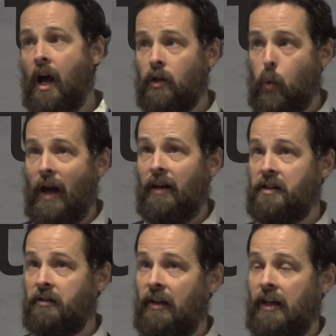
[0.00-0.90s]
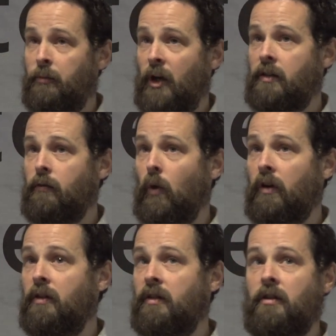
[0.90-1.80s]
as well as the really impressive
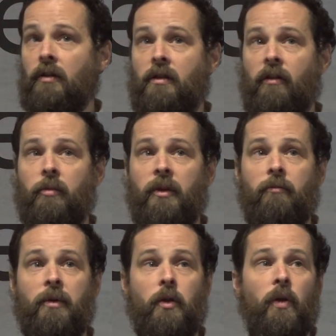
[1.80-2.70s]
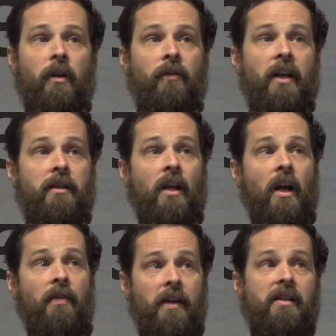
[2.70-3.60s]
work that the Dutch government have been doing on this.
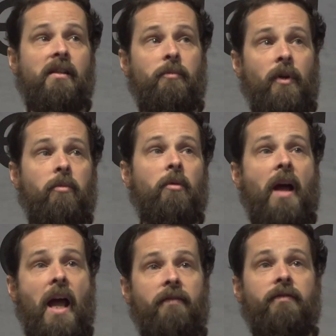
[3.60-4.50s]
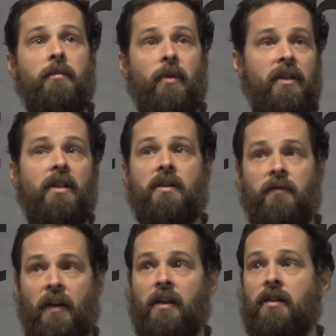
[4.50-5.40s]
This is a problem everybody is
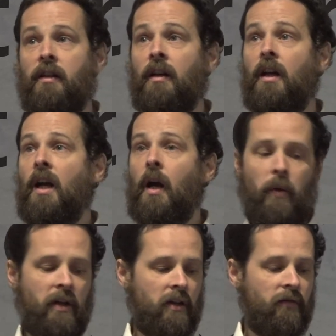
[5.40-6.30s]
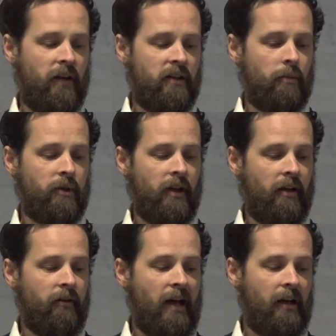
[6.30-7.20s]
facing, and we need to face up to
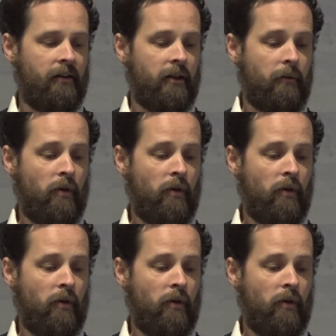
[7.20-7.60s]
that reality.